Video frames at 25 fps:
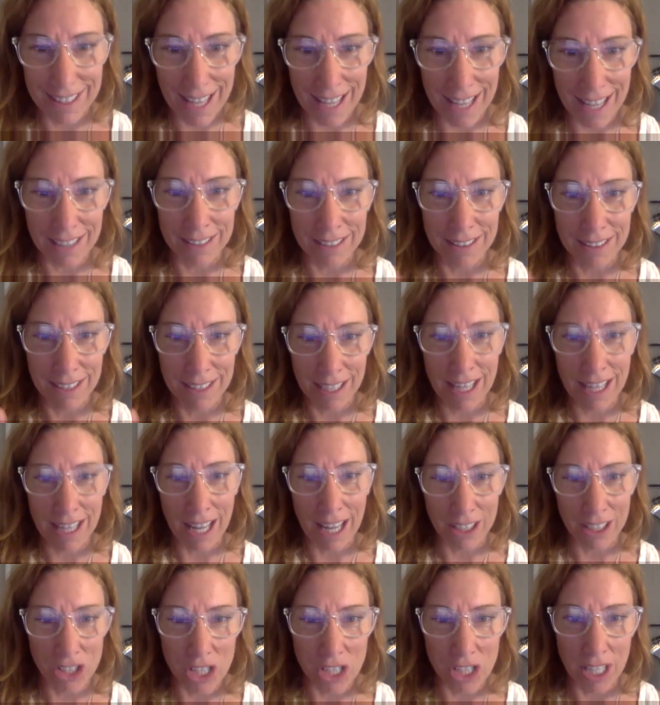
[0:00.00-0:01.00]
and
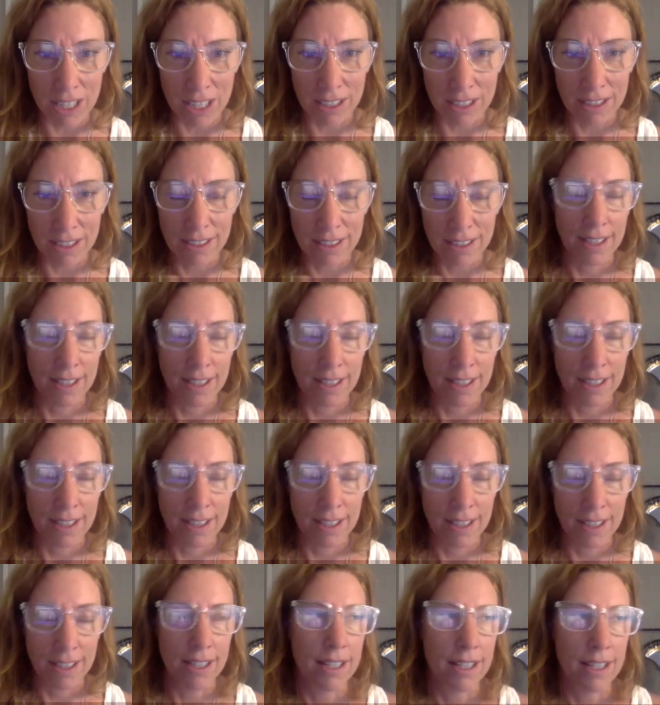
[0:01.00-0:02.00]
connection.
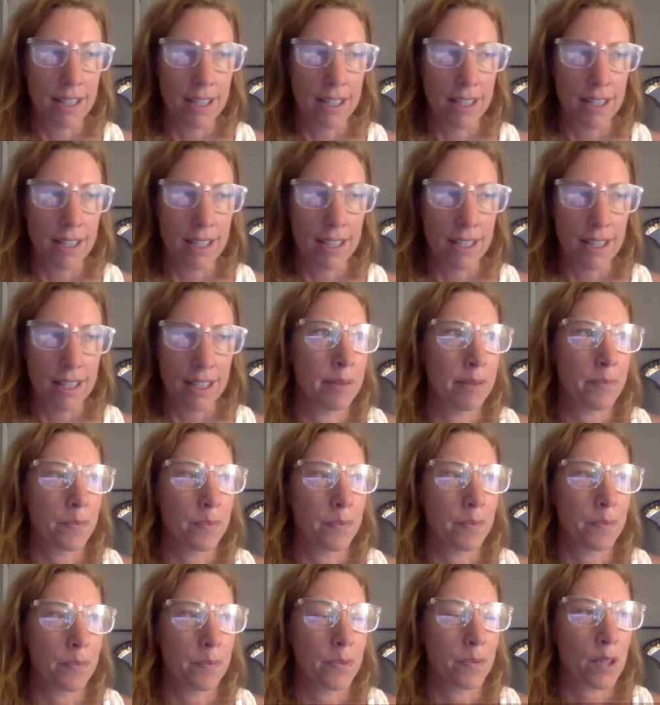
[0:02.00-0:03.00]

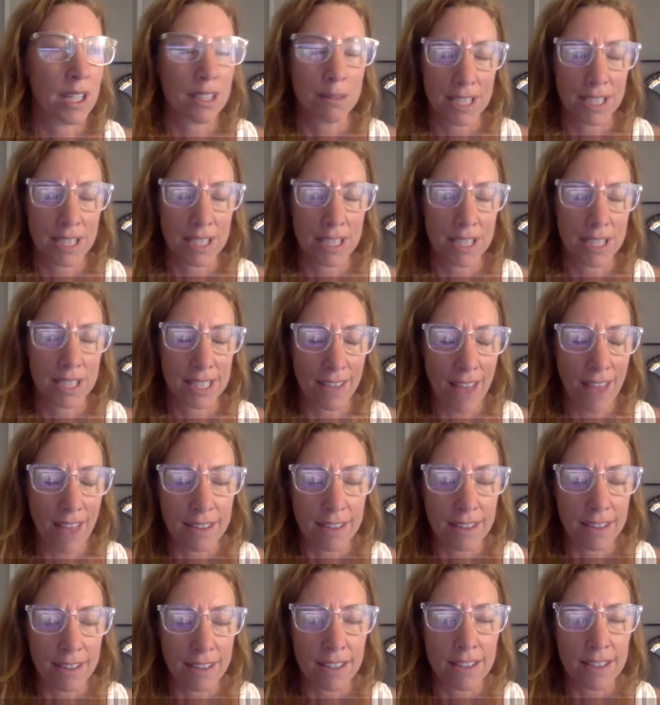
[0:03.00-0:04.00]
So I just want to say
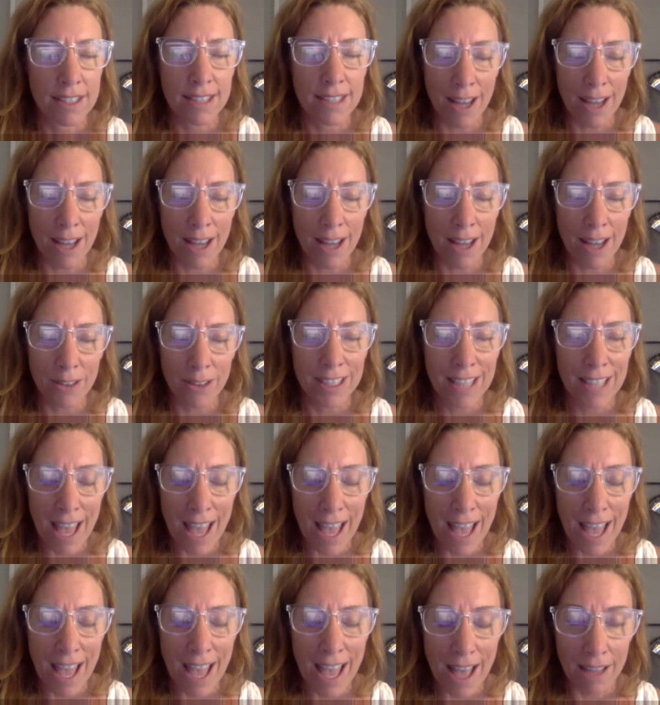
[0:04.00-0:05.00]
that the
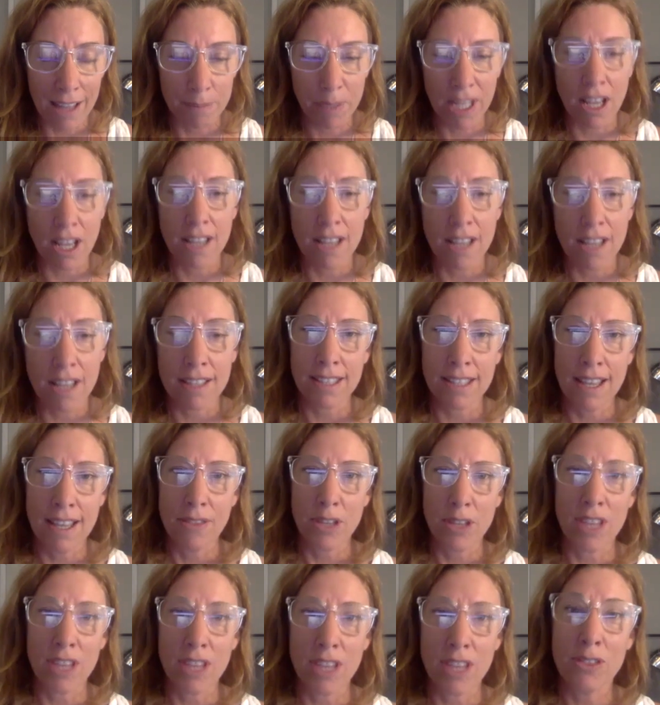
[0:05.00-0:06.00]
siren, yeah, because
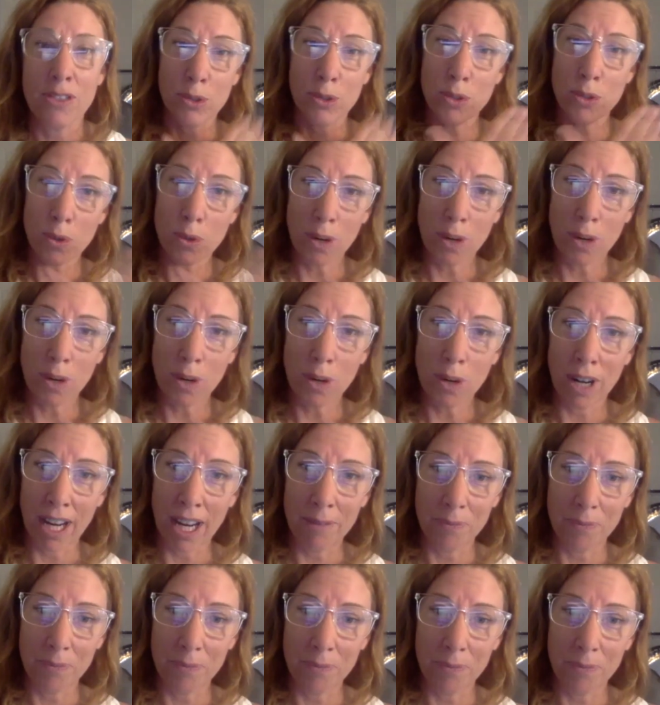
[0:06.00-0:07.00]
in this
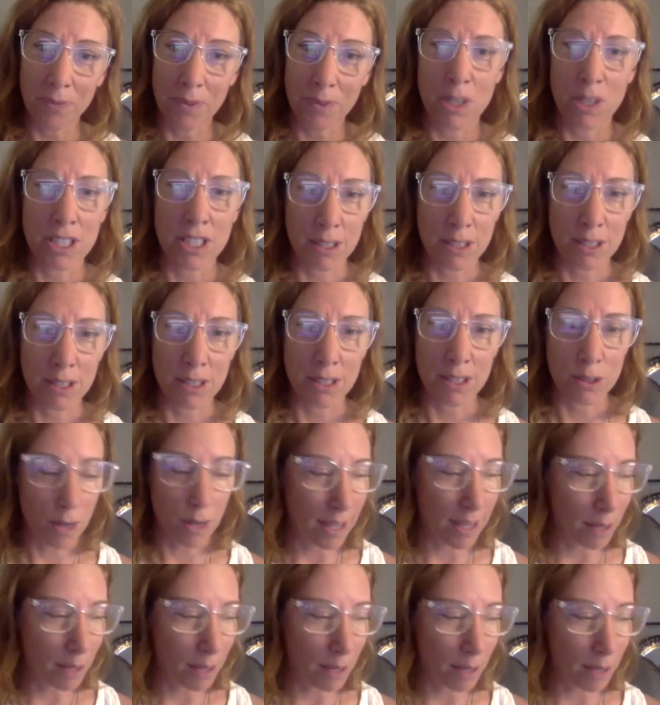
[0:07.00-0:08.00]
story, which is the
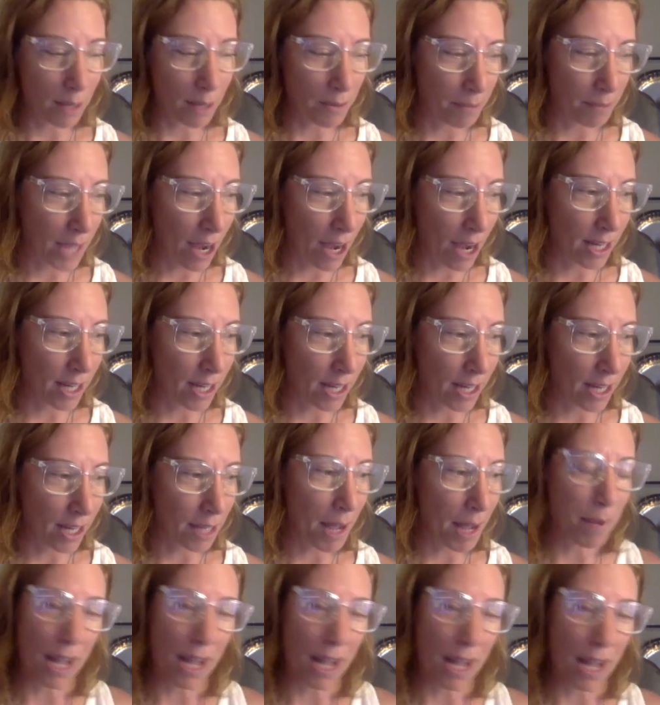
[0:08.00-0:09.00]
story that I'm carrying
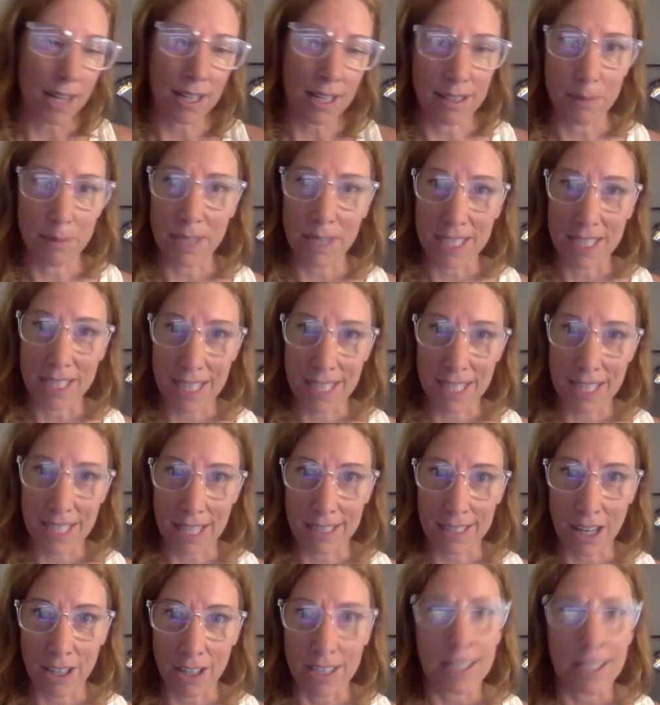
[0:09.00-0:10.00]
in my body and that my
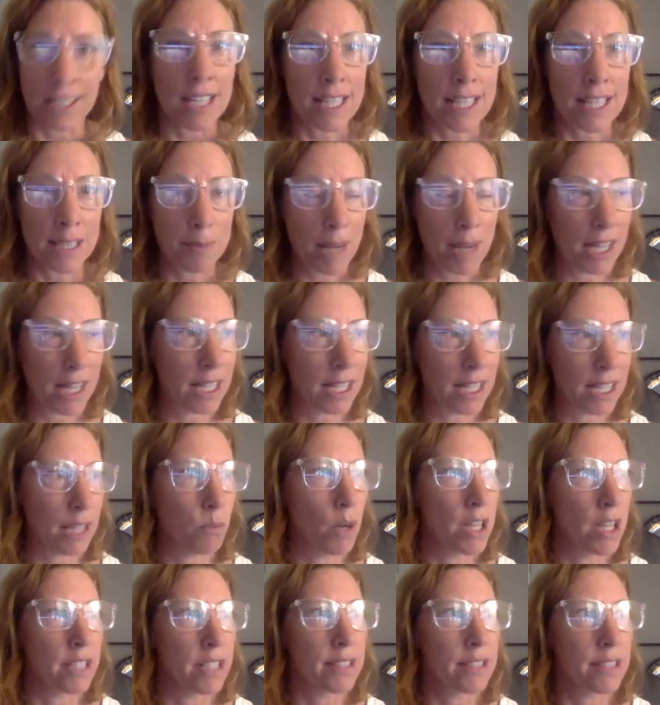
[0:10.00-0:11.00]
dad carried in his
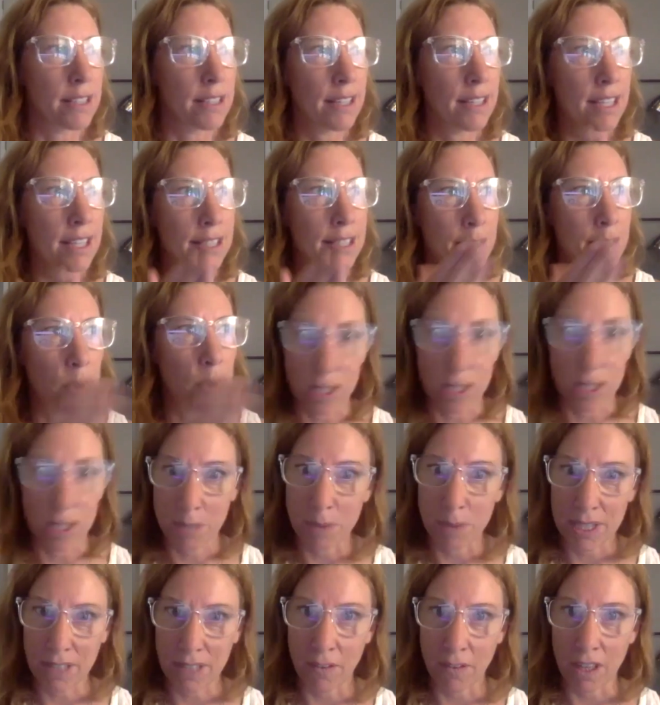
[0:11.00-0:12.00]
body, it's more
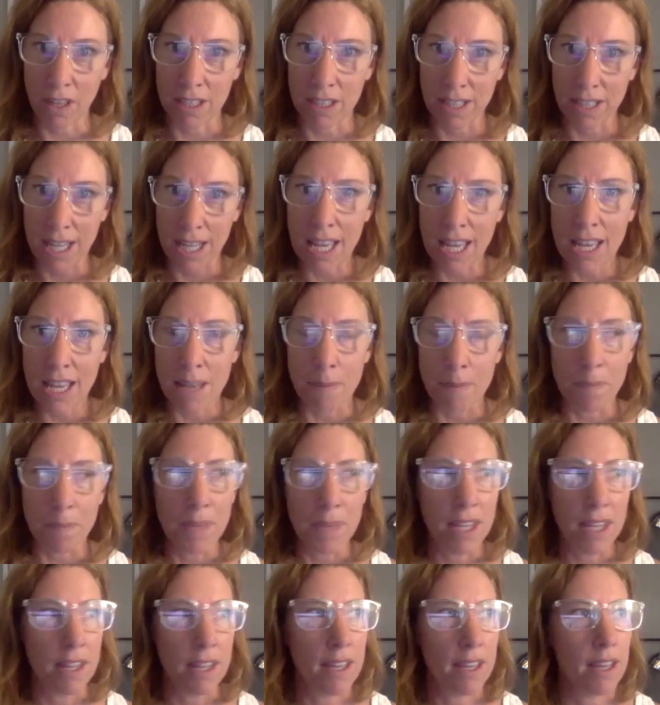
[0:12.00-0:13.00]
specific to
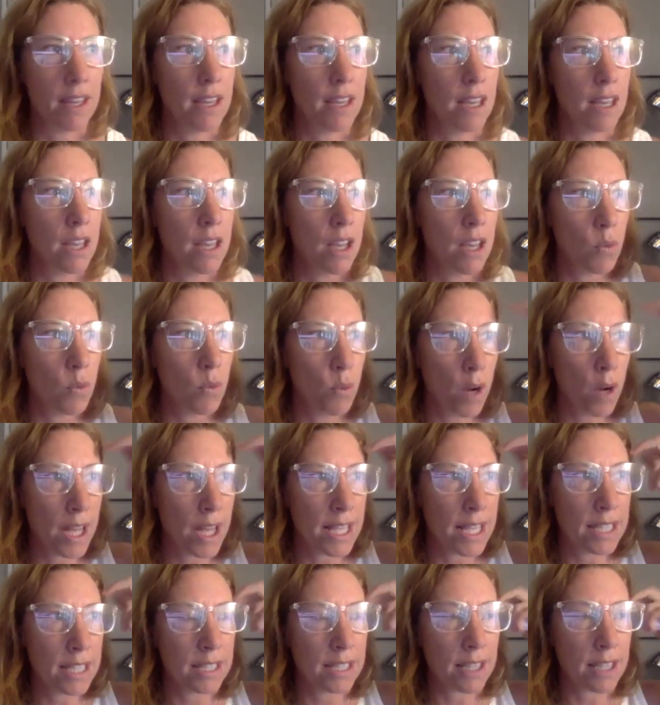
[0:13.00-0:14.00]
him,
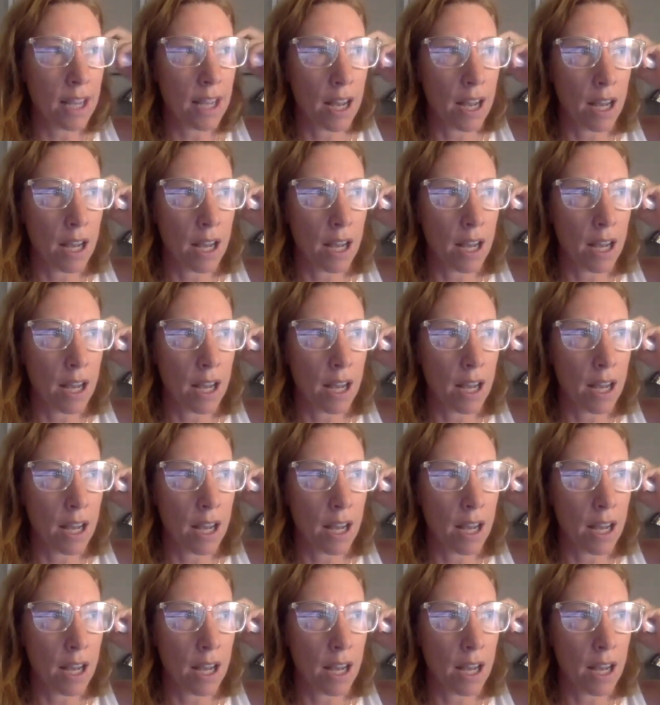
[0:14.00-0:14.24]
was